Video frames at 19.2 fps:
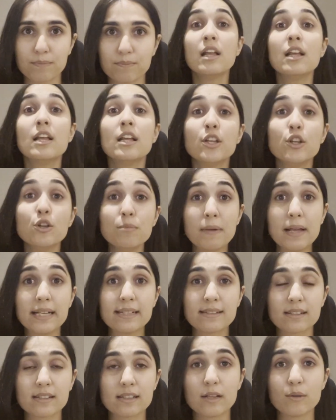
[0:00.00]
You
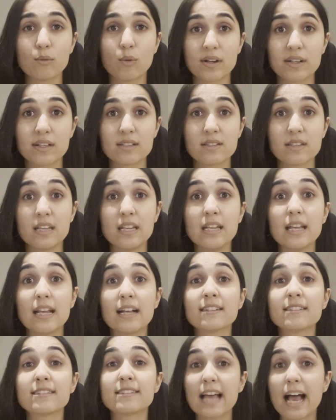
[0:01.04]
basically want to see
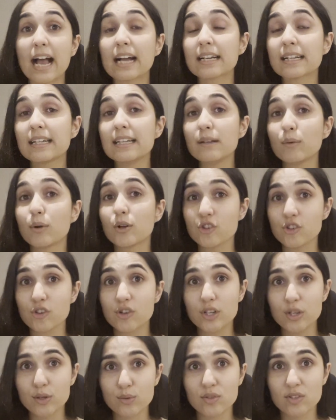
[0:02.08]
exactly what your
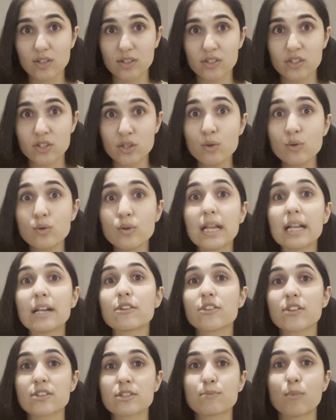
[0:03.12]
users do in
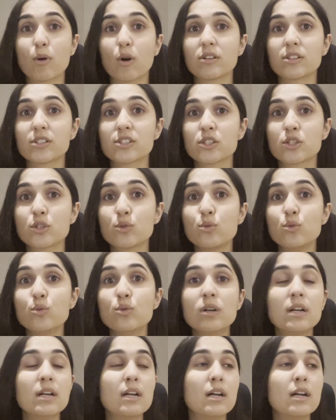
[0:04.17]
response to a